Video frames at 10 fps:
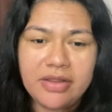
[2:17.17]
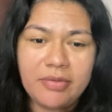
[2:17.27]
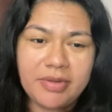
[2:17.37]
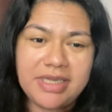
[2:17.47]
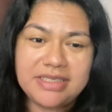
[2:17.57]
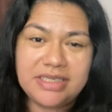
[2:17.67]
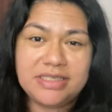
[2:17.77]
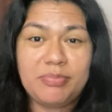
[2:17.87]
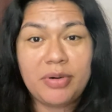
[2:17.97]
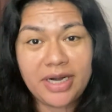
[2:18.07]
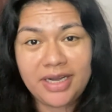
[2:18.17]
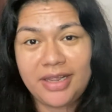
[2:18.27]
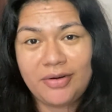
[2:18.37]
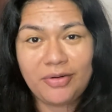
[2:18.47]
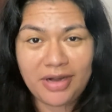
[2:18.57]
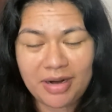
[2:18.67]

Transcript: the one that says pregnant or not